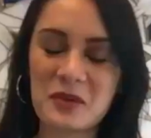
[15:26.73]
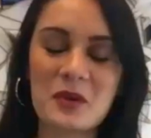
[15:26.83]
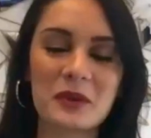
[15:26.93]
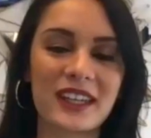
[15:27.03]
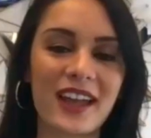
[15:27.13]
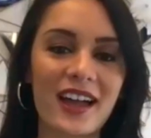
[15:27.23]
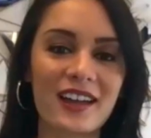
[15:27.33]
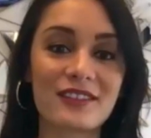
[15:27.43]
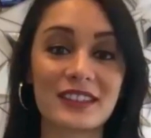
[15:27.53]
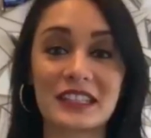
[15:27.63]
well, we
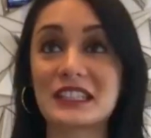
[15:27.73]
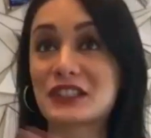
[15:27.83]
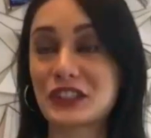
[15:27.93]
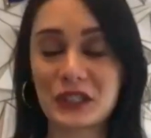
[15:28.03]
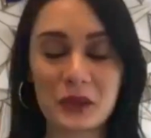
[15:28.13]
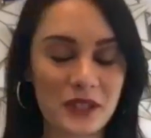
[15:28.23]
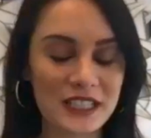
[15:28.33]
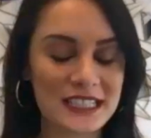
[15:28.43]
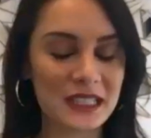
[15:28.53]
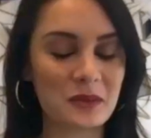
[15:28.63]
have, during
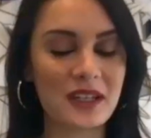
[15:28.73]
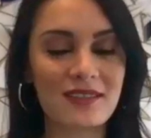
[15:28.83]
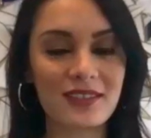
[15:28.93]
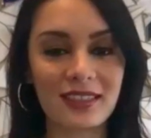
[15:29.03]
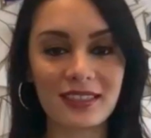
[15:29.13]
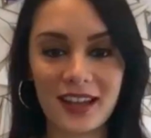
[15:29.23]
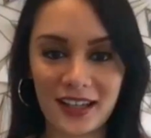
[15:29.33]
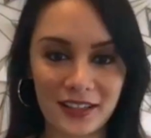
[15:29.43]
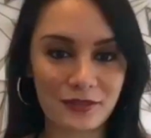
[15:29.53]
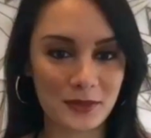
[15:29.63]
quarantine, we have a
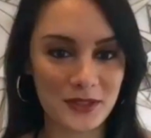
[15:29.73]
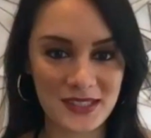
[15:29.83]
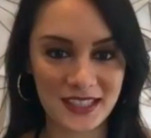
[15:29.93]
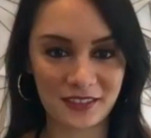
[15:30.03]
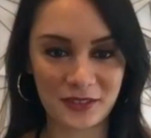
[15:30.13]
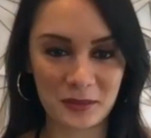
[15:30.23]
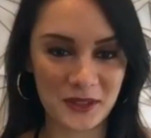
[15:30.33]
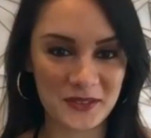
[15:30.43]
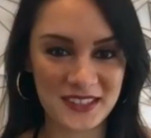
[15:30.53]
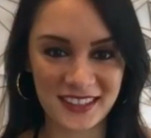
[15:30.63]
lot of music from
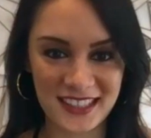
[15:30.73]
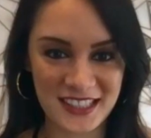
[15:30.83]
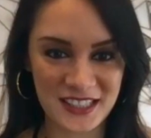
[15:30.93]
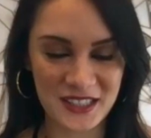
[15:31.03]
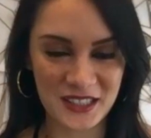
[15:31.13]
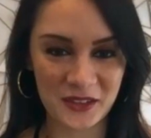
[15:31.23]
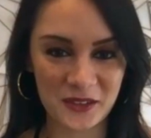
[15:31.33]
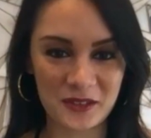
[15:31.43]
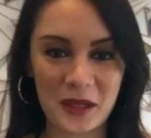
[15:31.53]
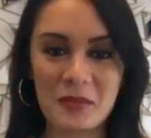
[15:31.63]
you to listen to,
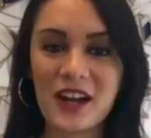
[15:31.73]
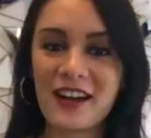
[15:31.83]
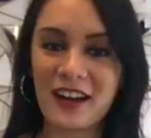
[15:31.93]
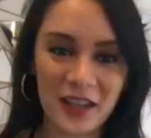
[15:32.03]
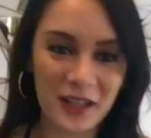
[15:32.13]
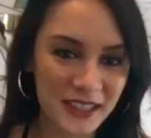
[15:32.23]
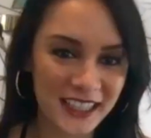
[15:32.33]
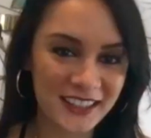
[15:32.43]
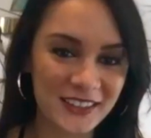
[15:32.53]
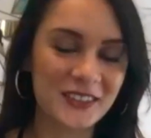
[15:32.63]
from On My
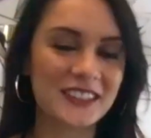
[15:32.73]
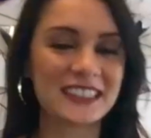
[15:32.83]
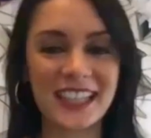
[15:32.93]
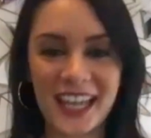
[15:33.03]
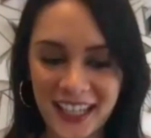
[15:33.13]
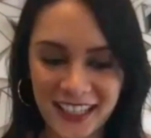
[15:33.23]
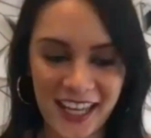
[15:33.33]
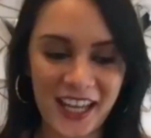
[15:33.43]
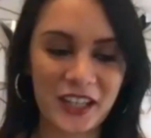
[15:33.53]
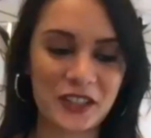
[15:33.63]
Own, Yeah
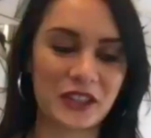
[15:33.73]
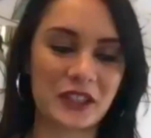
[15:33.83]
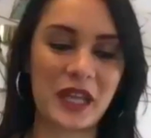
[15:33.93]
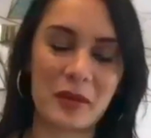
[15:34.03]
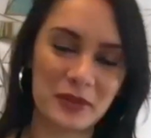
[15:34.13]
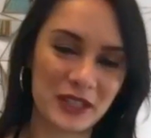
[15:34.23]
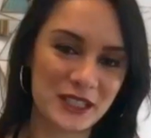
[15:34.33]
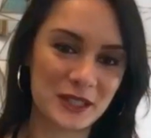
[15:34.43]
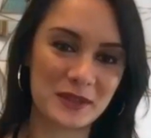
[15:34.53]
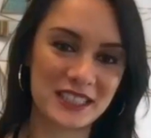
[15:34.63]
Yeah, your
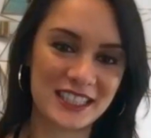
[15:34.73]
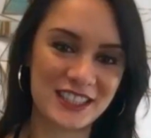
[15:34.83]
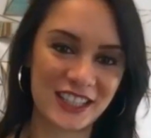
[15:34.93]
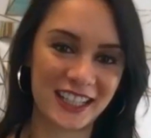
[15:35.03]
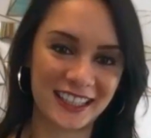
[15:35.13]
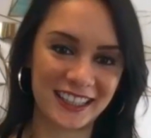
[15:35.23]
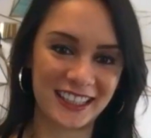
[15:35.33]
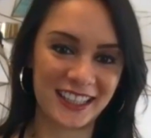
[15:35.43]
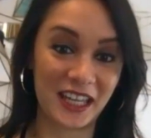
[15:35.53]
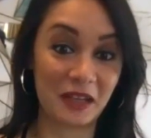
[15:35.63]
collaboration with TJ Hickey,
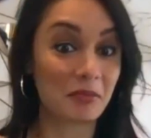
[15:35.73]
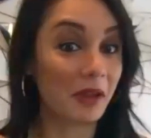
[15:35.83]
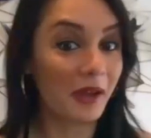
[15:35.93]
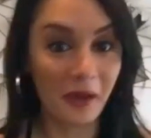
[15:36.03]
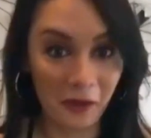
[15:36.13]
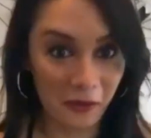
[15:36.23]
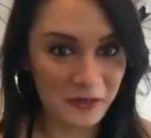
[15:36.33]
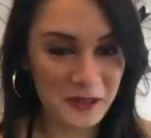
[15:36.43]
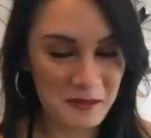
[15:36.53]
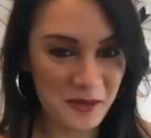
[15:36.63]
and
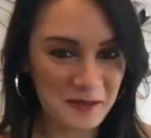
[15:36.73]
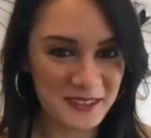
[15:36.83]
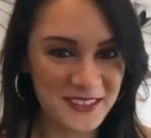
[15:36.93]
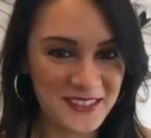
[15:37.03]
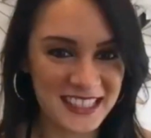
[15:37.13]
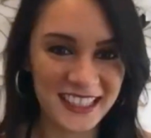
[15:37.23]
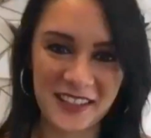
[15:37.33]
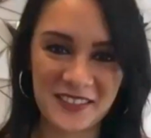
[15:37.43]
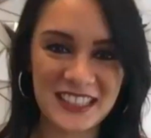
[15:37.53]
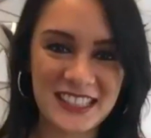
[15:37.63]
hopefully more music
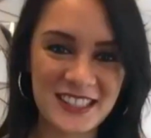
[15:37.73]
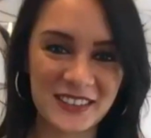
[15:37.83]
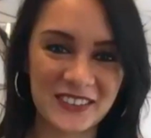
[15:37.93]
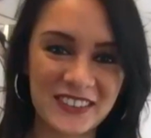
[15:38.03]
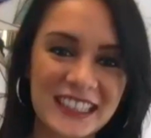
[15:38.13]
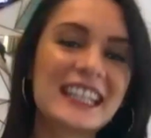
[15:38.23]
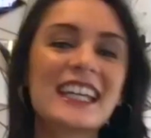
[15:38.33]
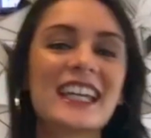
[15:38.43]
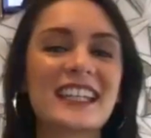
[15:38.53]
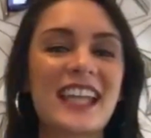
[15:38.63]
coming soon.
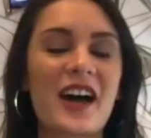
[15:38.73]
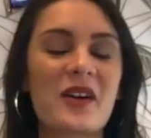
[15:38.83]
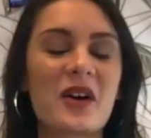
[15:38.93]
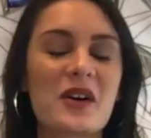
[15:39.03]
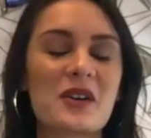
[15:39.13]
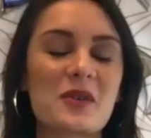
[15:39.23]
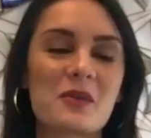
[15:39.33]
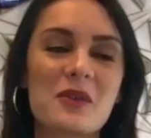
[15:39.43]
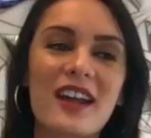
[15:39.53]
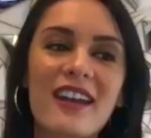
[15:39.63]
Now, yeah,
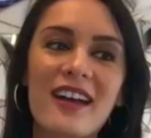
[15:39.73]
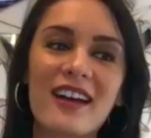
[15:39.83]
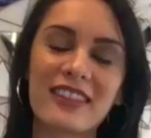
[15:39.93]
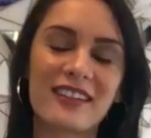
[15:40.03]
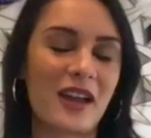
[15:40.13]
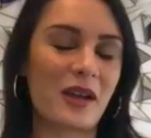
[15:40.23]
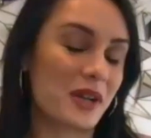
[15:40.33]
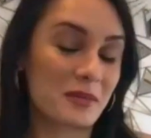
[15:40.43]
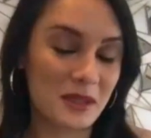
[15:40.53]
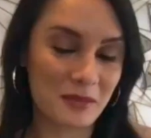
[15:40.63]
what other
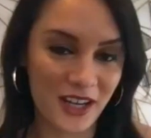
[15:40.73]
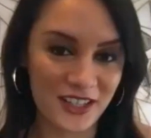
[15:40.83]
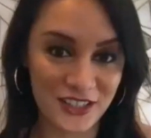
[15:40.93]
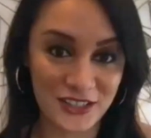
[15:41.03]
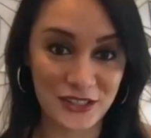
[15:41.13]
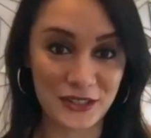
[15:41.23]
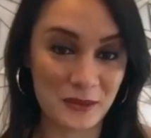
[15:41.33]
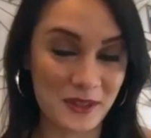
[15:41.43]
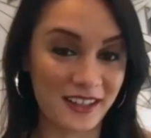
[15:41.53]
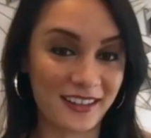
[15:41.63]
upcoming projects are
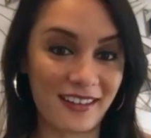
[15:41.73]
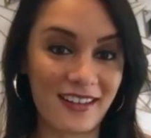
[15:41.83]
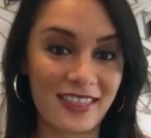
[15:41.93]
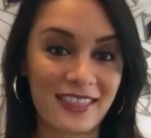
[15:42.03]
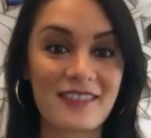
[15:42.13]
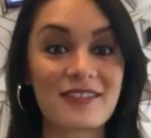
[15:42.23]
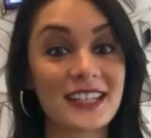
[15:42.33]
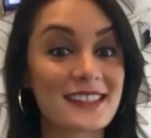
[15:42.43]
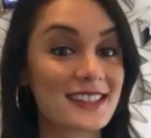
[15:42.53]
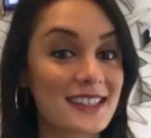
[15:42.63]
you working on that
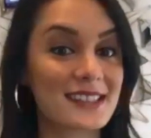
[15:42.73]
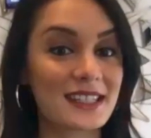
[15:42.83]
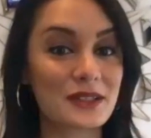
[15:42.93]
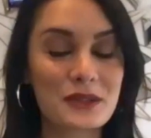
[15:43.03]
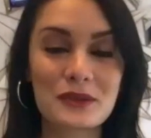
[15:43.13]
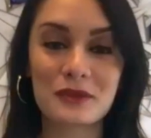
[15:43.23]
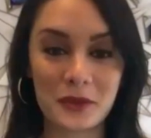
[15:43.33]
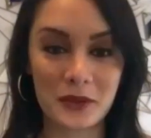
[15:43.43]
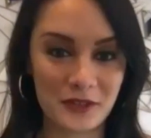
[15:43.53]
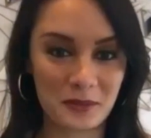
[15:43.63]
fans can stay tuned
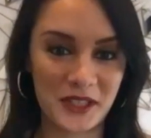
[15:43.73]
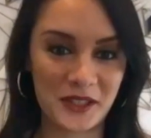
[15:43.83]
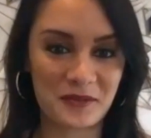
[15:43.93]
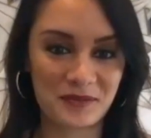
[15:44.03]
for from you?